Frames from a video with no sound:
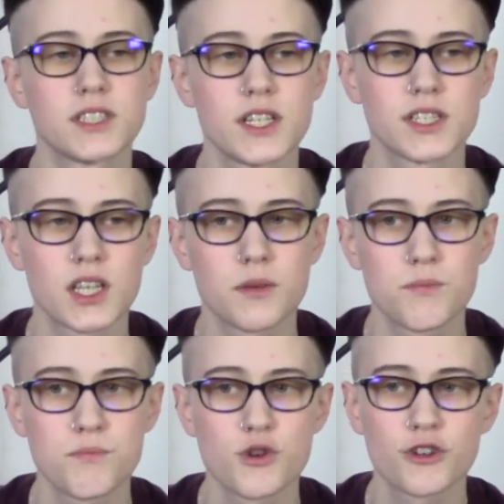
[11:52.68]
is that
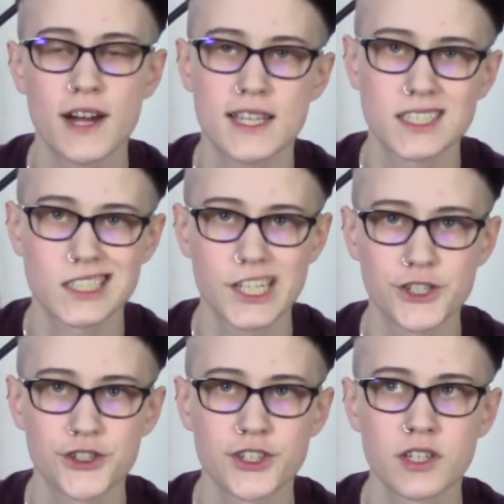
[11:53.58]

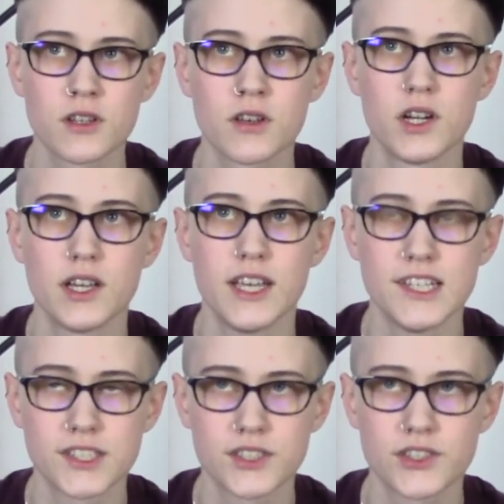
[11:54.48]
procrastination
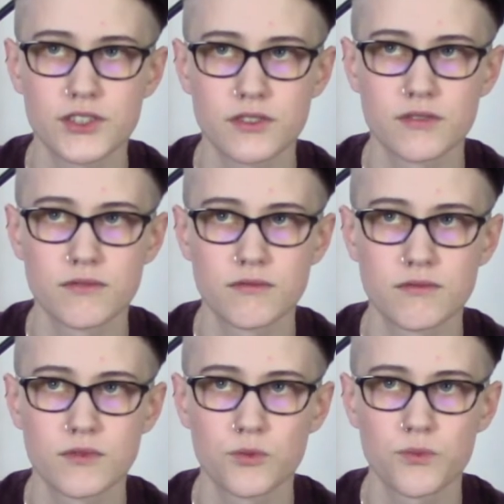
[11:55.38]
isn't
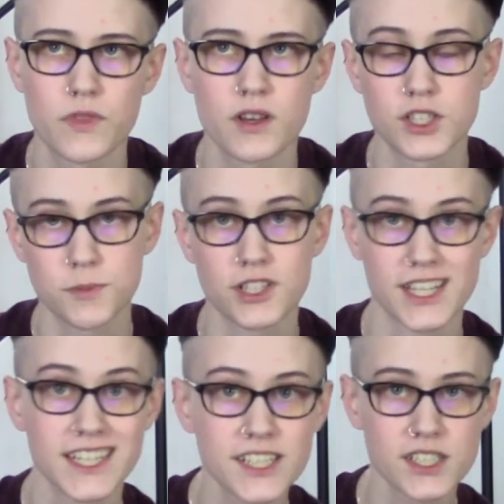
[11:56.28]
a
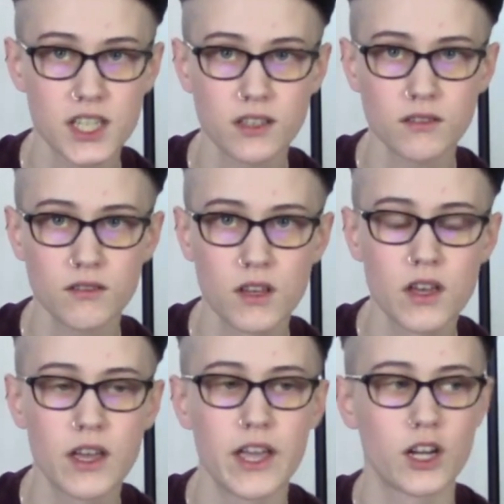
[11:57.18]
spontaneous thing.
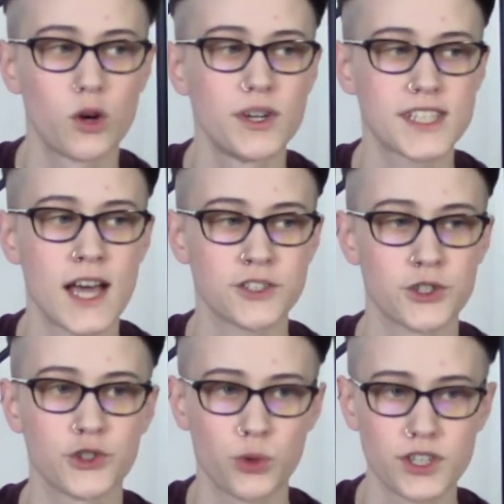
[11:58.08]
It always has a
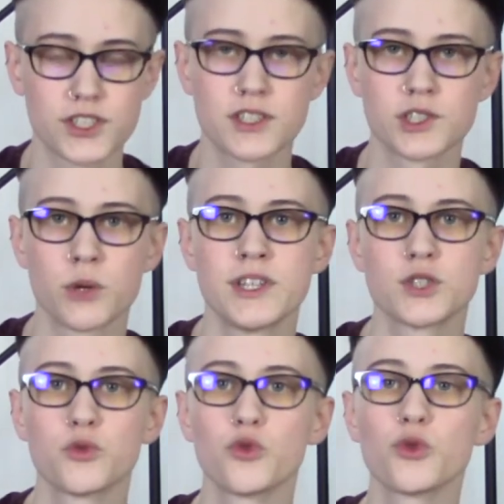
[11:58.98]
source. There's always a
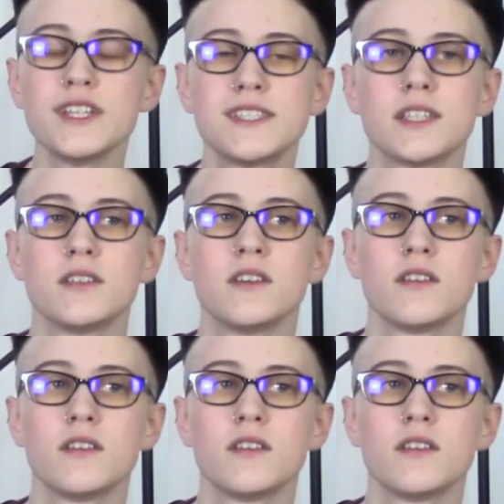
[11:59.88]
reason